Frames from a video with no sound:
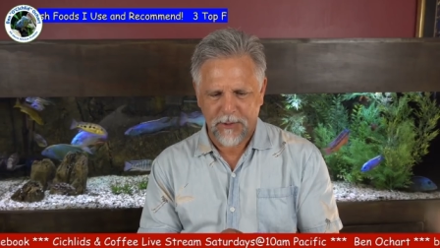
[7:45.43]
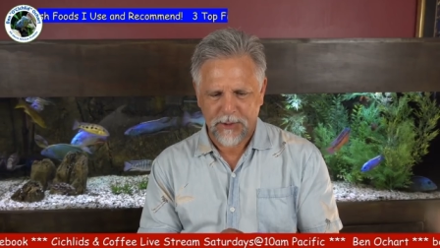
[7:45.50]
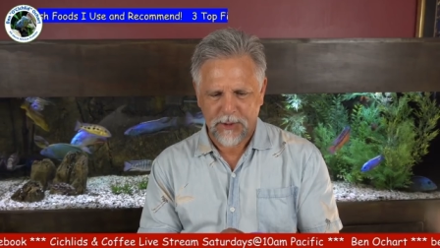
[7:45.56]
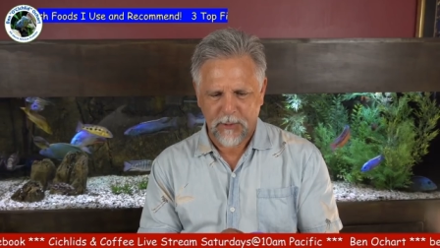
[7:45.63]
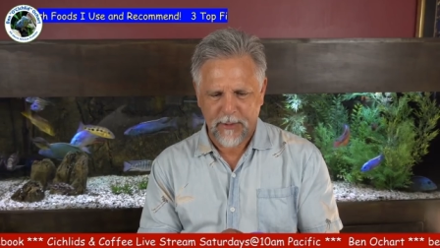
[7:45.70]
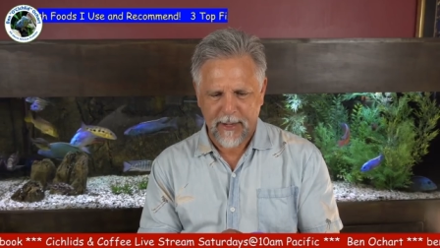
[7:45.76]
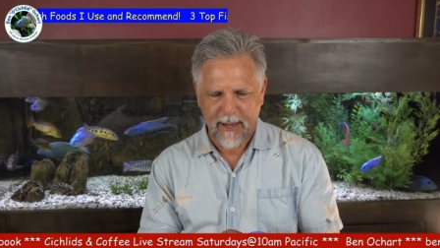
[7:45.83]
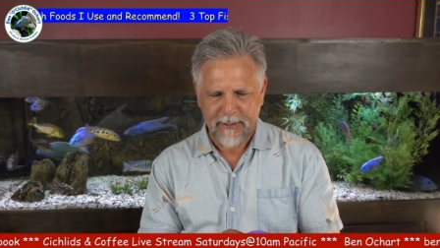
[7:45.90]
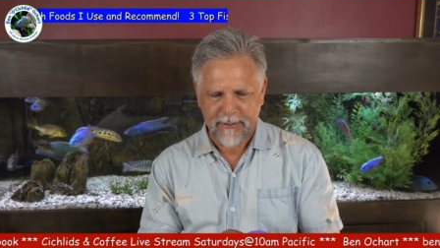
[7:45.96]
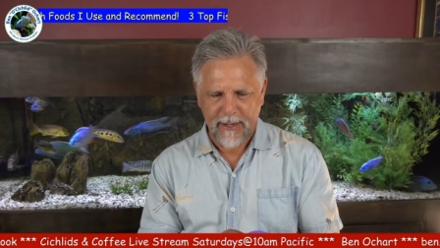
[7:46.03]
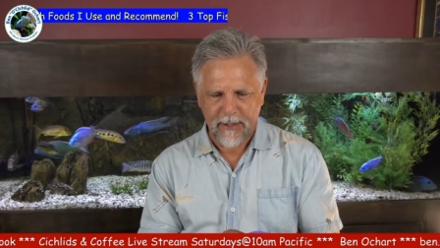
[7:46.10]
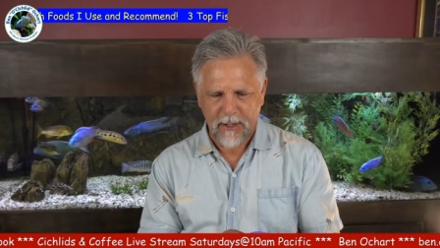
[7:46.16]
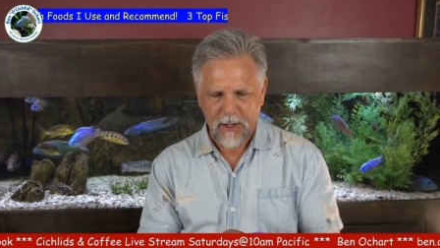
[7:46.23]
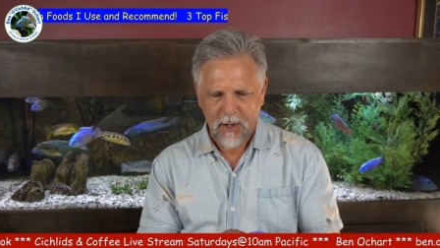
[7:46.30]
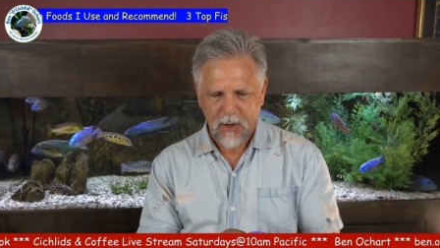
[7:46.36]
So we got down
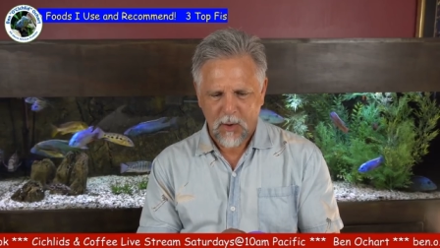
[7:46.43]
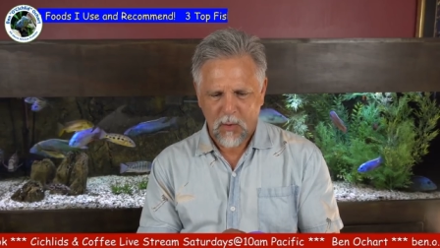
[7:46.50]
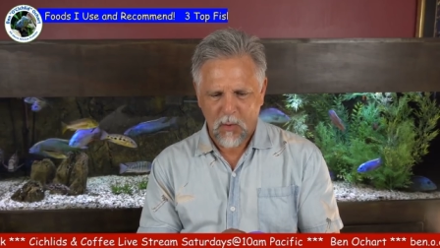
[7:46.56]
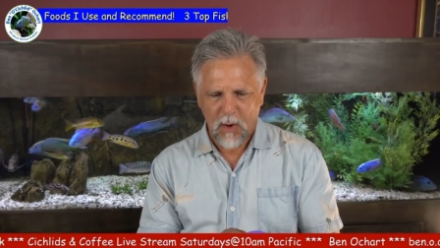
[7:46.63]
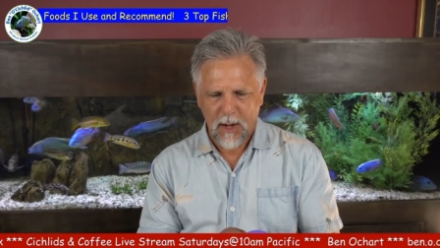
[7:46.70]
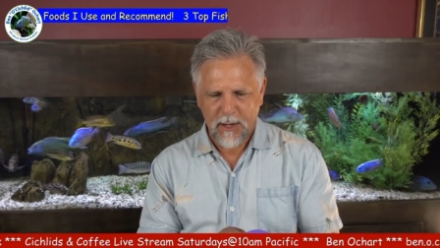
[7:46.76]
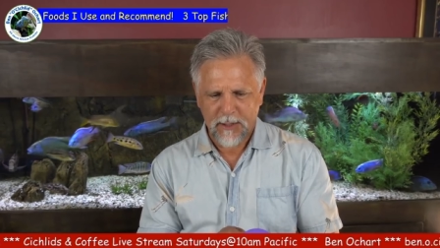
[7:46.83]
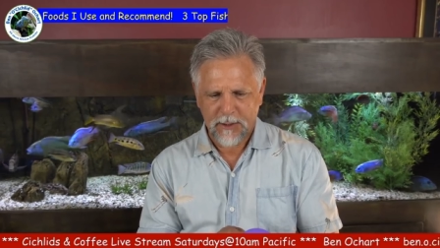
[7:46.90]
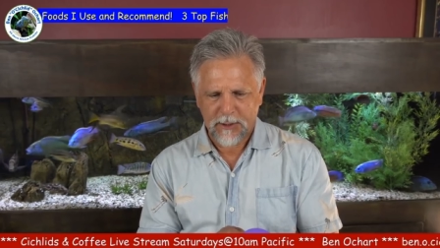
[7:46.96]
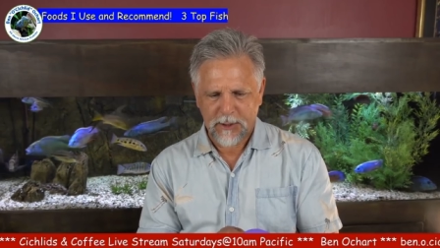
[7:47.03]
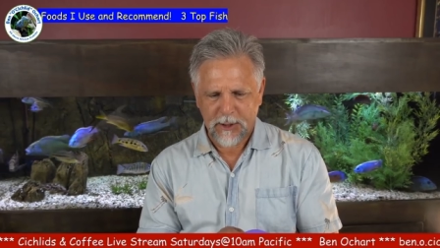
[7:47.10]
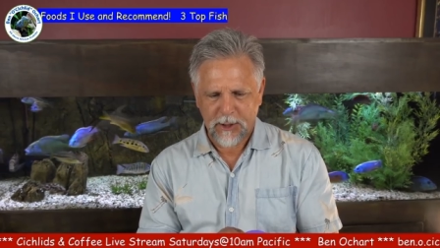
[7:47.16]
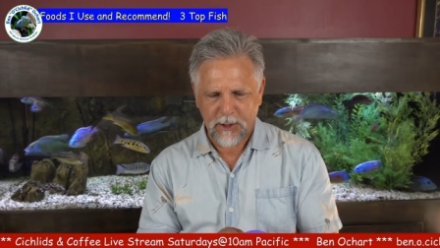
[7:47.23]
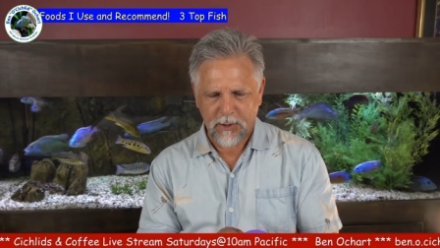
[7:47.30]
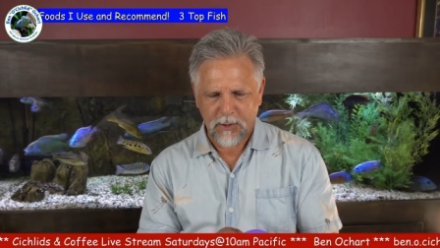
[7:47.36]
one,
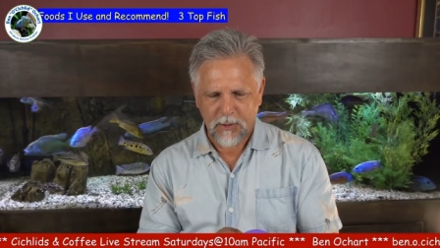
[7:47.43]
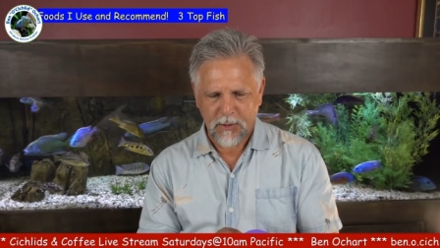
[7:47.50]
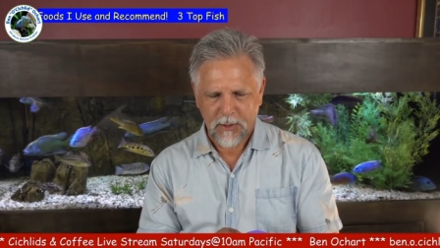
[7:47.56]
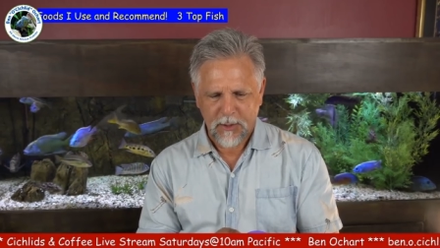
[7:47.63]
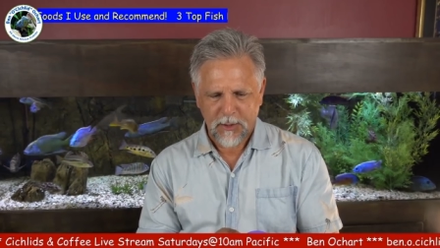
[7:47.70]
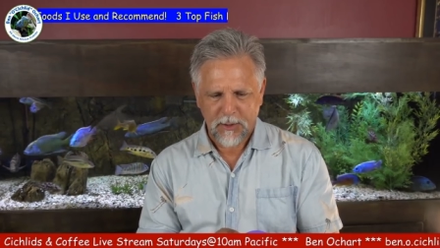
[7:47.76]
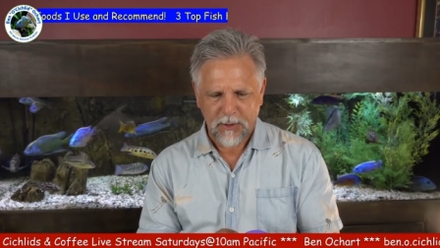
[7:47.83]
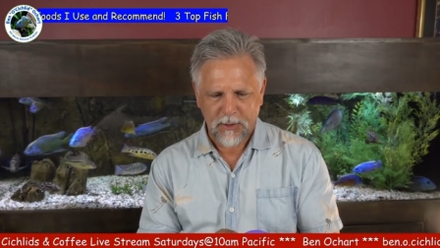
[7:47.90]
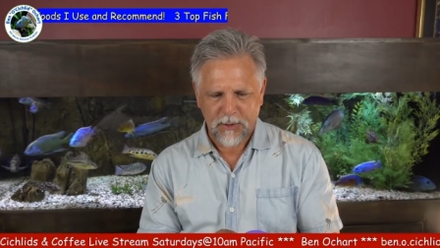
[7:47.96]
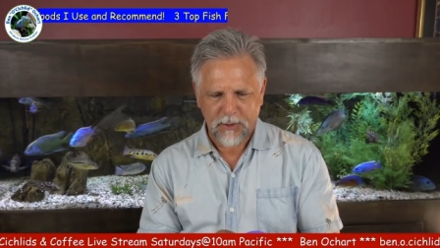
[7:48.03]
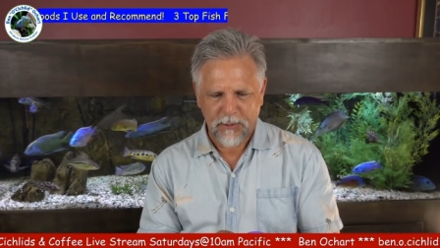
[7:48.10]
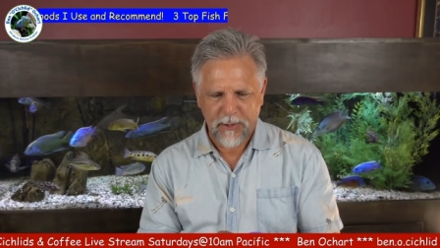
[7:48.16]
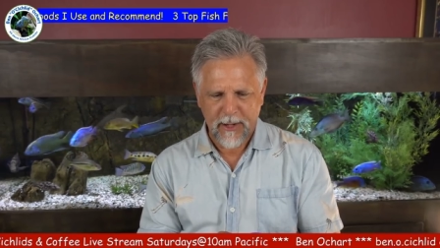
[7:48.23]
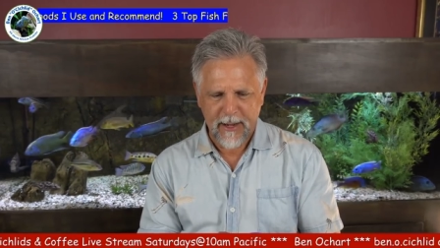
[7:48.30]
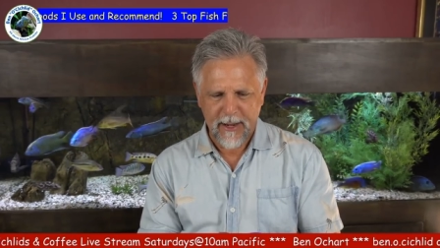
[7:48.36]
two,
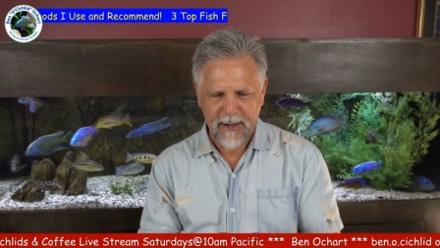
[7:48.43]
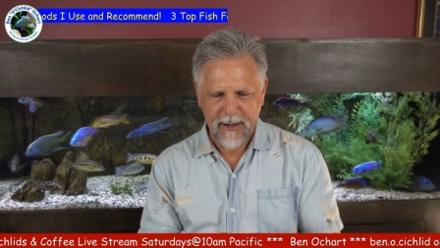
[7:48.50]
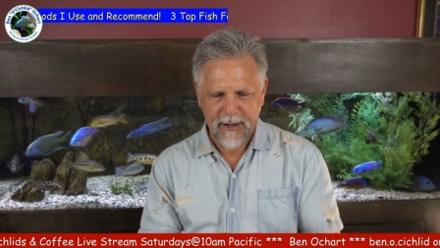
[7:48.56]
three,